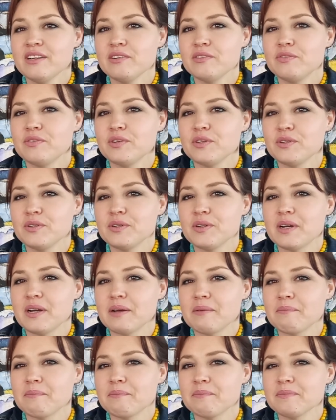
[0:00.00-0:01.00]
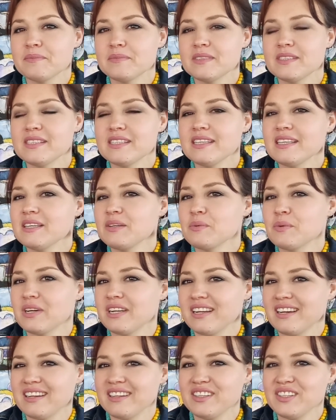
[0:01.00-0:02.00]
through seeing
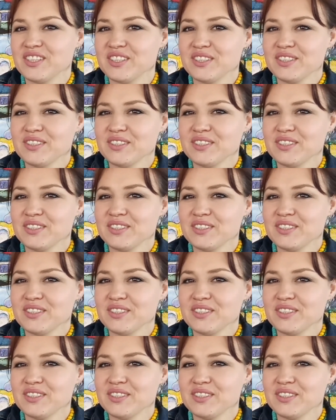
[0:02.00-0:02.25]
what I do.